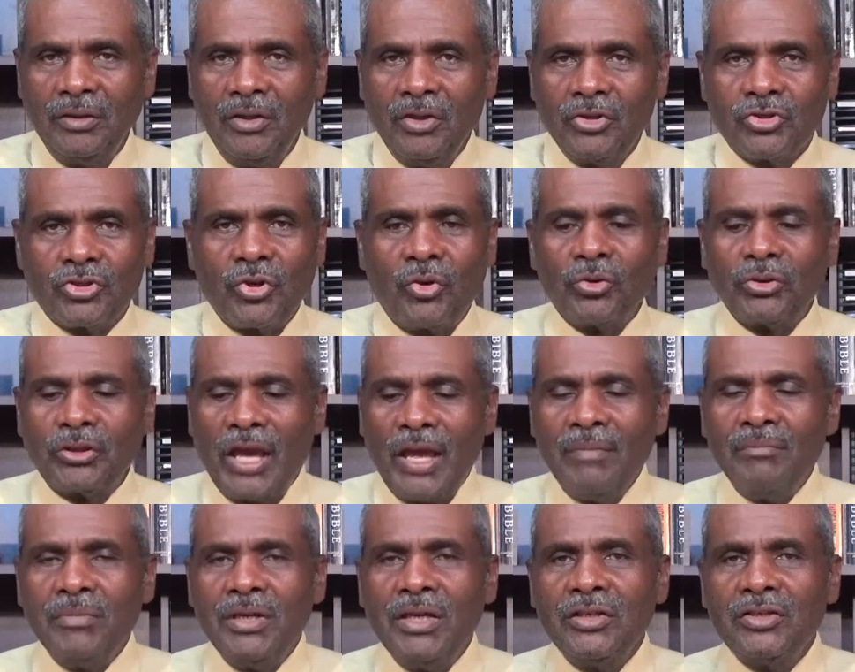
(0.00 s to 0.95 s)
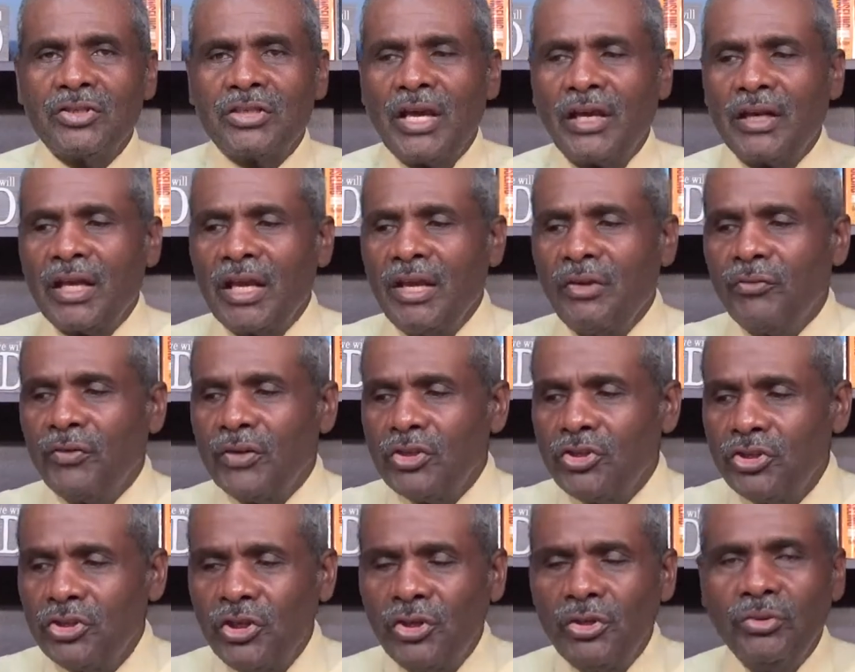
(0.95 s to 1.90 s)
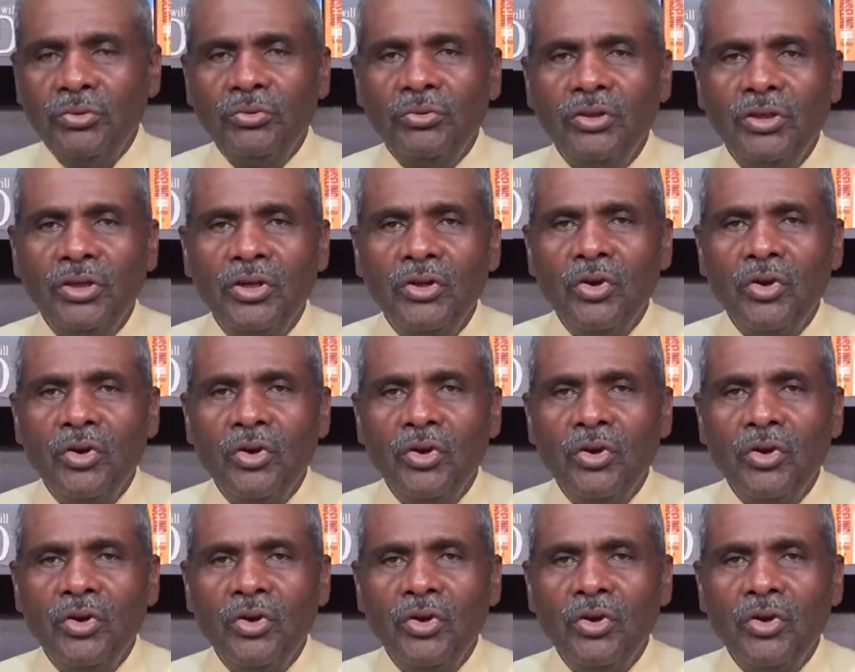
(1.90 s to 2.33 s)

So that means that even you,